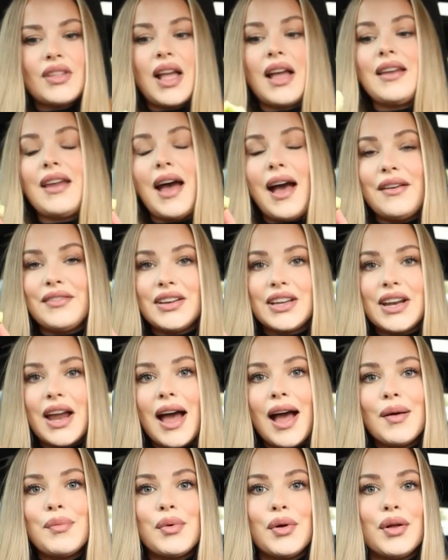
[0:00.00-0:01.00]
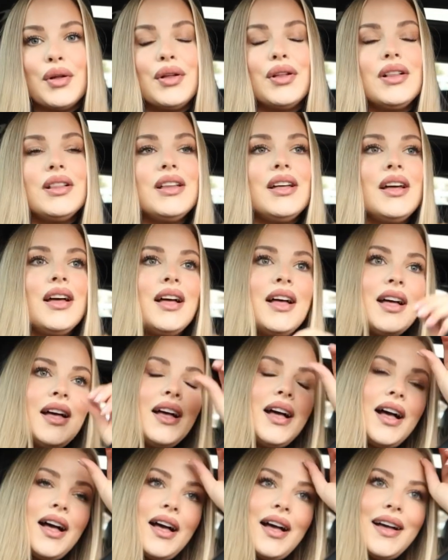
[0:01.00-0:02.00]
and having an apple.
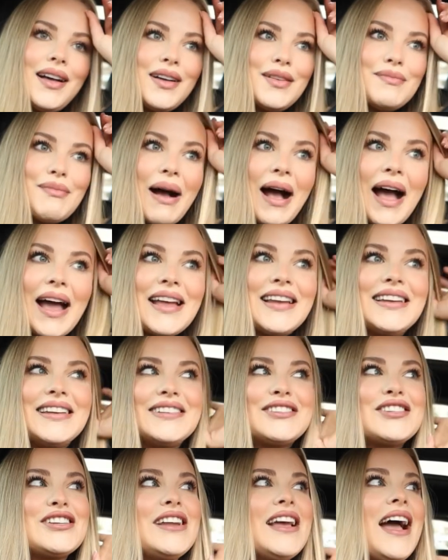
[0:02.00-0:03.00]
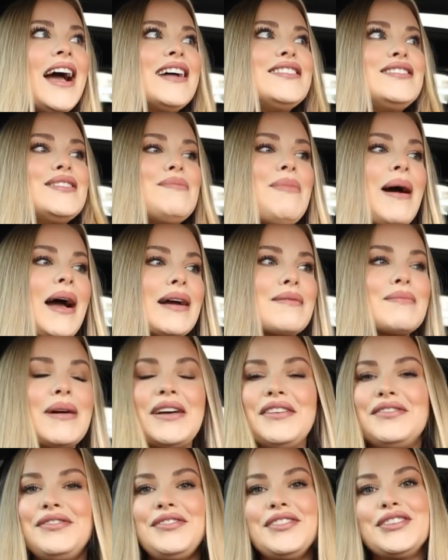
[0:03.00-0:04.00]
I literally had to pack
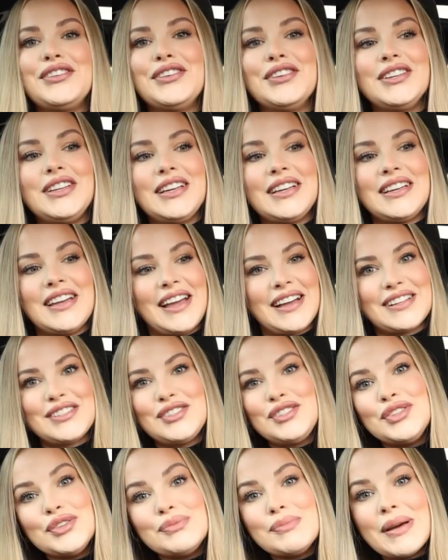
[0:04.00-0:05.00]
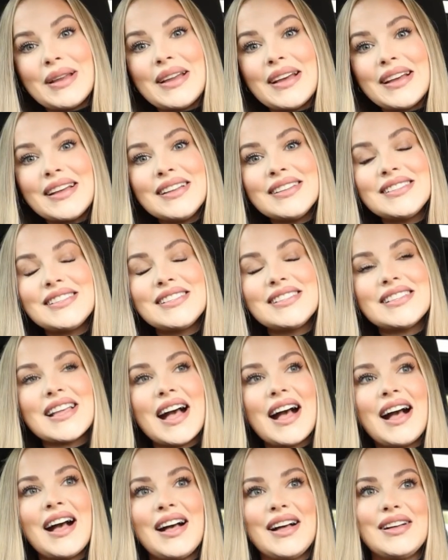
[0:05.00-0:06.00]
my food in like 2 minutes.
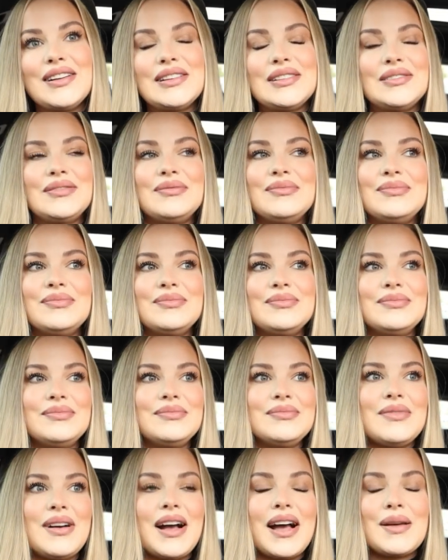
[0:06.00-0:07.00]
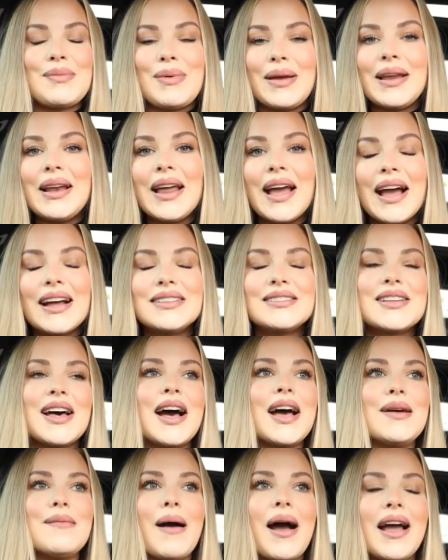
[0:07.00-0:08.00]
I barely had
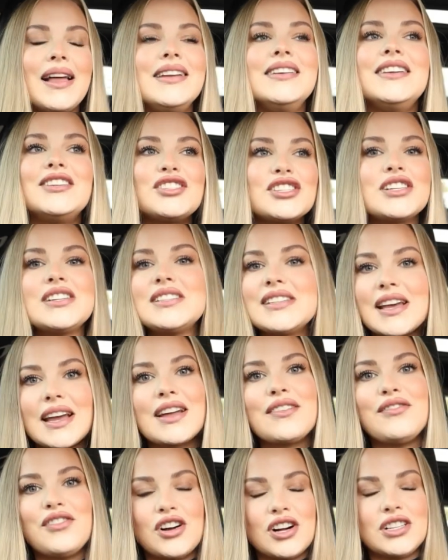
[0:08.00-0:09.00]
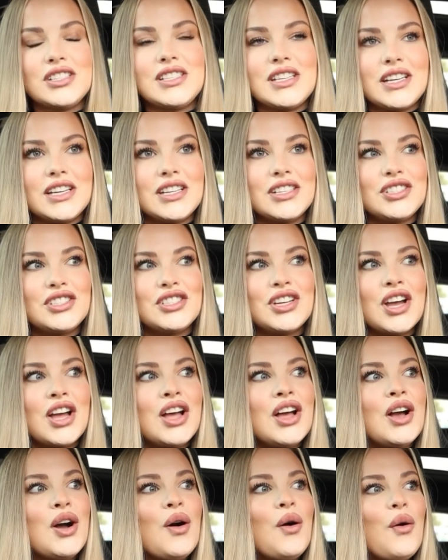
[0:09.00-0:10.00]
time. I literally take advantage,
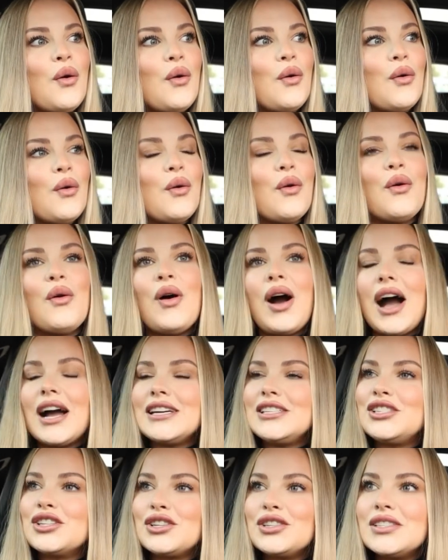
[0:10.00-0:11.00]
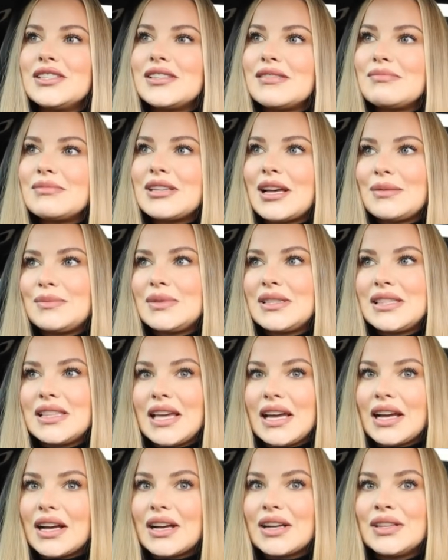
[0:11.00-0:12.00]
or I don't sometimes
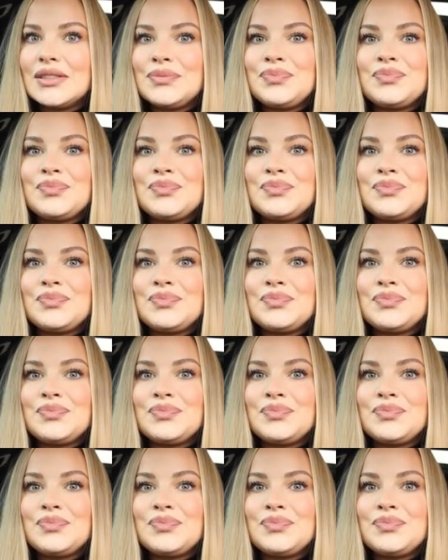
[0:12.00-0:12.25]
think